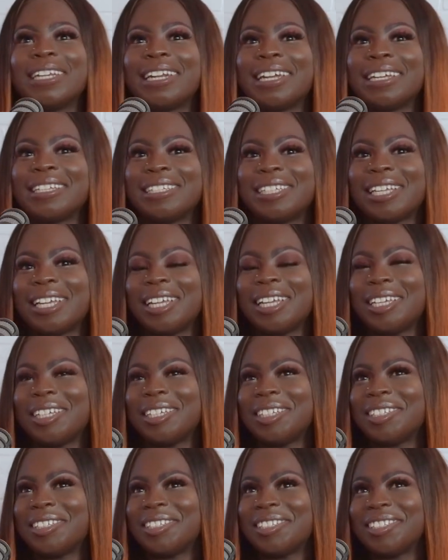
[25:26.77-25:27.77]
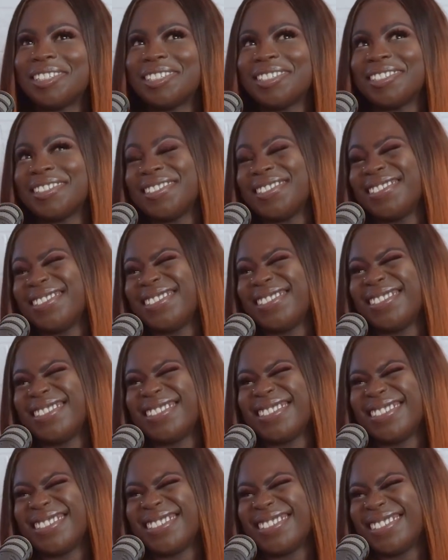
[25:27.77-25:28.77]
I say?
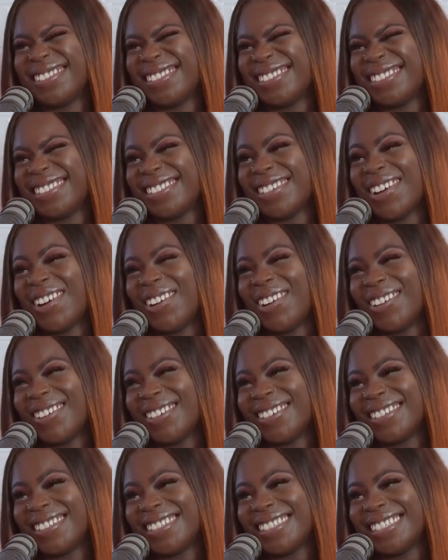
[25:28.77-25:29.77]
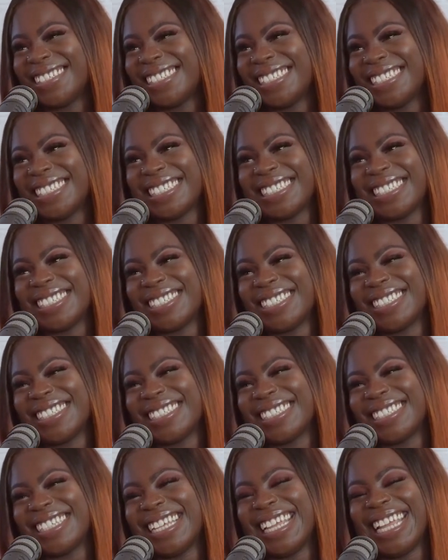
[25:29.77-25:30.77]
Mm, it's hard. Just
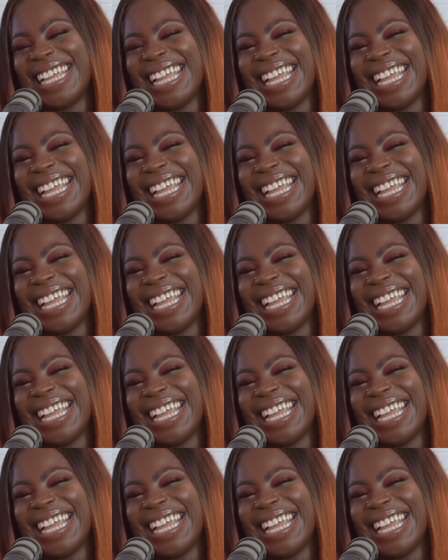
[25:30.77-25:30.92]
top five.